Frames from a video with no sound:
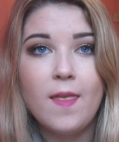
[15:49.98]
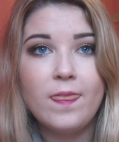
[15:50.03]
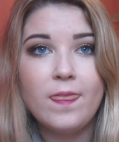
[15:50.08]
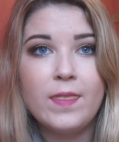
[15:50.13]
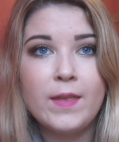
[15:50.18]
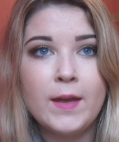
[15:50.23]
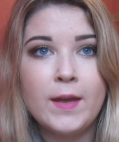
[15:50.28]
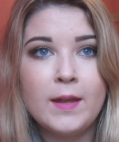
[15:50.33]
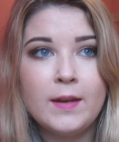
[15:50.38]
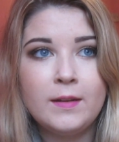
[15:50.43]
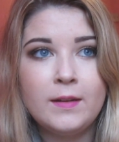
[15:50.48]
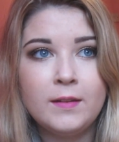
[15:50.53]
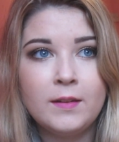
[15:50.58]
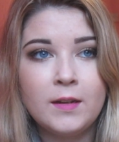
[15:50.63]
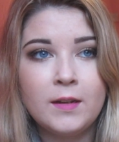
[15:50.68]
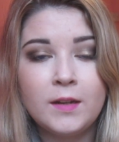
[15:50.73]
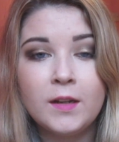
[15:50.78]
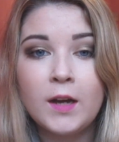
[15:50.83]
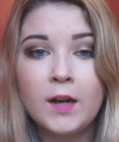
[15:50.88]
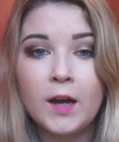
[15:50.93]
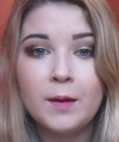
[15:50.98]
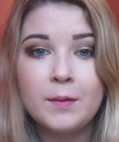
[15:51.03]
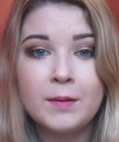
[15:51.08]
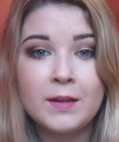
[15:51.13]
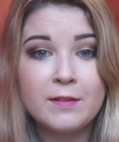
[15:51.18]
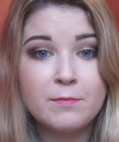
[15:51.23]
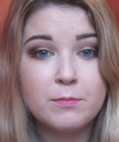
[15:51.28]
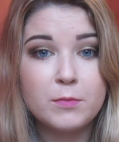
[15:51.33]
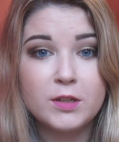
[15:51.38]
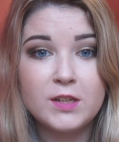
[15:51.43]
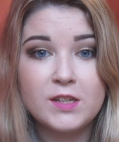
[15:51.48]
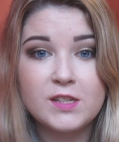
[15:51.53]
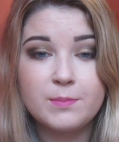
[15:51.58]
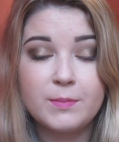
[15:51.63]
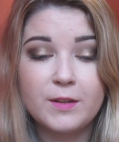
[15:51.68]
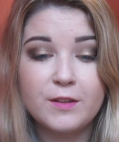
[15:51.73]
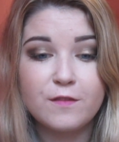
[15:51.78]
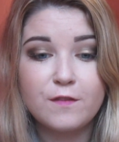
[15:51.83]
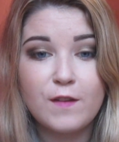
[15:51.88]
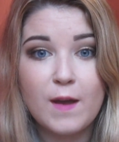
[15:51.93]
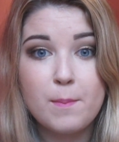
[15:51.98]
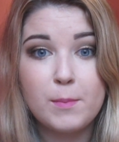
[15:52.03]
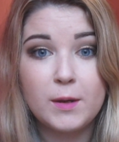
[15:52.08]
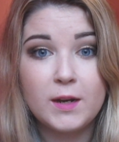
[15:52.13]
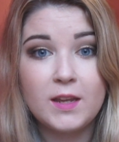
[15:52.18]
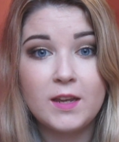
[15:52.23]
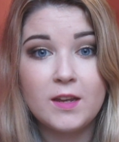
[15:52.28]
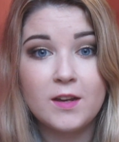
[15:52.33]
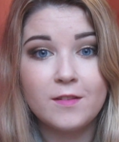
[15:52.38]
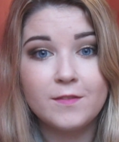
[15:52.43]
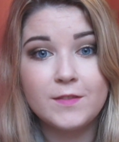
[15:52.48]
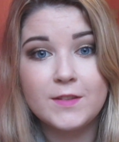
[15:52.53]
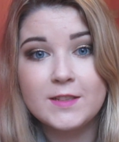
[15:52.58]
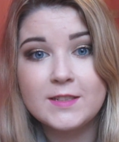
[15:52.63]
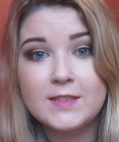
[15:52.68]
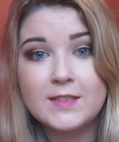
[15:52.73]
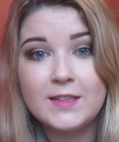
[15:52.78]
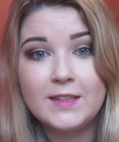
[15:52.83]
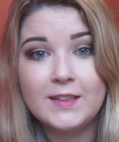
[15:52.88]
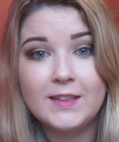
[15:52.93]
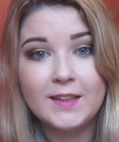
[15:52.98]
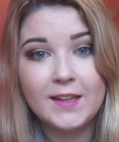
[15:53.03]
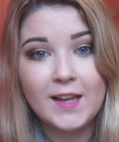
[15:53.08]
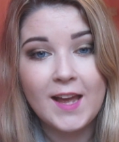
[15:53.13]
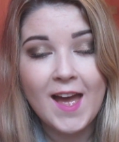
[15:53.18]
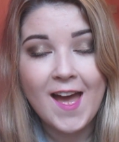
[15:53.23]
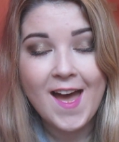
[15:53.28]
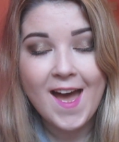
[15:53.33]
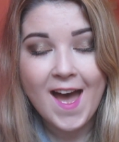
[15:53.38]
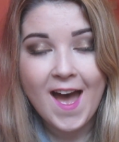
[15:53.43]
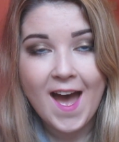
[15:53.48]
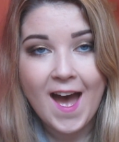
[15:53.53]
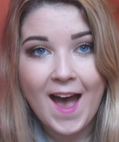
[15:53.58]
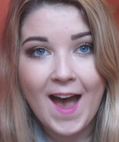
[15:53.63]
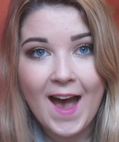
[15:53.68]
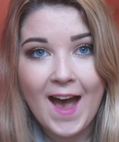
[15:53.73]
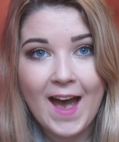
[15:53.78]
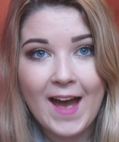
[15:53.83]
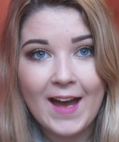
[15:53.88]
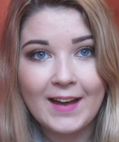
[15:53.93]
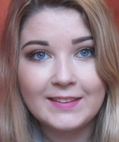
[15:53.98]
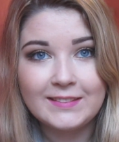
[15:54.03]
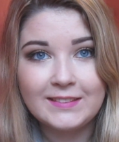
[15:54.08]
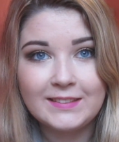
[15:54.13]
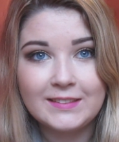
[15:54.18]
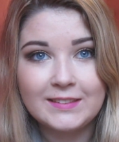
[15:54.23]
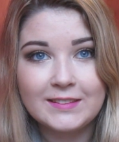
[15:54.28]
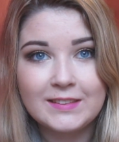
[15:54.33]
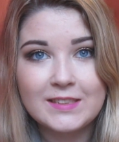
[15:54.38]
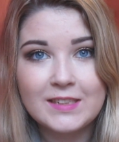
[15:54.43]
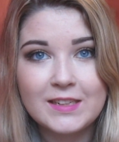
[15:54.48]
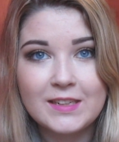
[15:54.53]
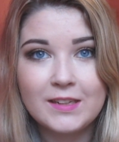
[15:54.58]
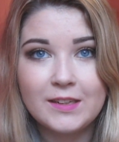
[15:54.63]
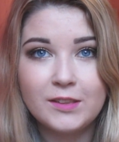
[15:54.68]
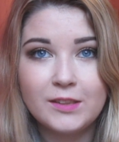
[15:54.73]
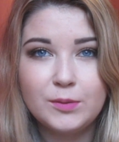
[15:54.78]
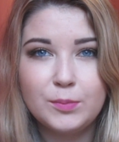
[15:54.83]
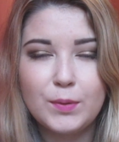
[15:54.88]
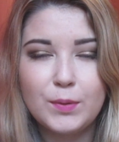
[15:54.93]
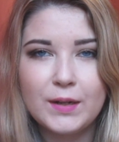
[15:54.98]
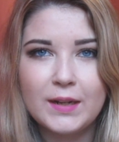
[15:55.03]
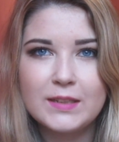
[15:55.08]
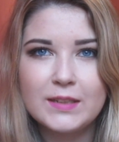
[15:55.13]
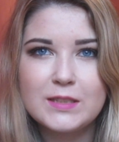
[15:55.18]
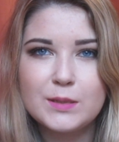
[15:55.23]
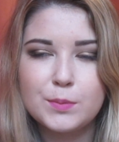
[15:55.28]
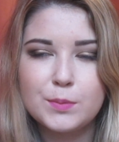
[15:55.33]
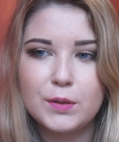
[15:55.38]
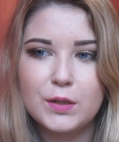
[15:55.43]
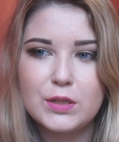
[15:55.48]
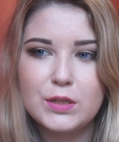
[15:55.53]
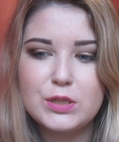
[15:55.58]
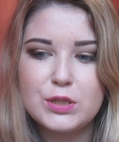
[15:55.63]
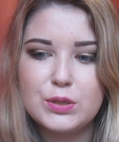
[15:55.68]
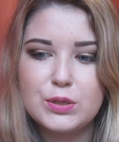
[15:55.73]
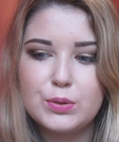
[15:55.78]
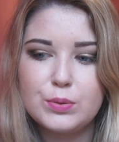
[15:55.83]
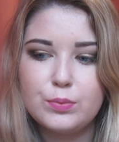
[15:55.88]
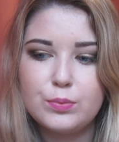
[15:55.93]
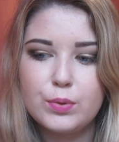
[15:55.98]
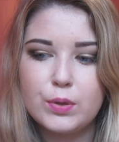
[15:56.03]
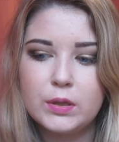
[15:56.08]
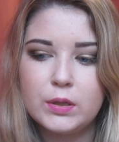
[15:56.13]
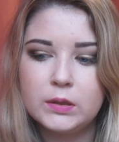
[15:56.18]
Then I would give money to my family, obviously. And what else would I do?